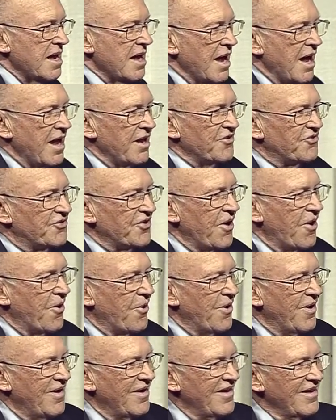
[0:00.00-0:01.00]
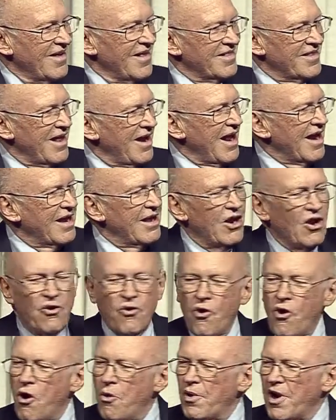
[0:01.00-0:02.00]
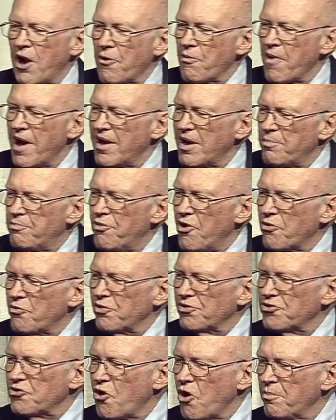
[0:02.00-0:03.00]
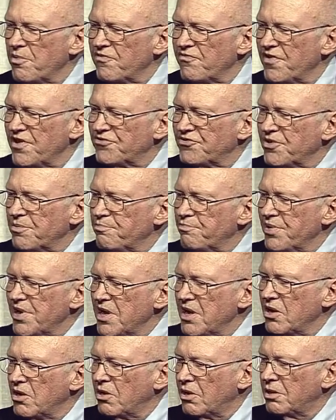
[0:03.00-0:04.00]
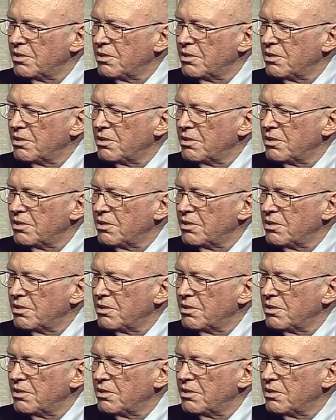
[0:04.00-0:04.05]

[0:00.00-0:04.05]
And so then I get a call, would I write a book with Norman Vincent Peale?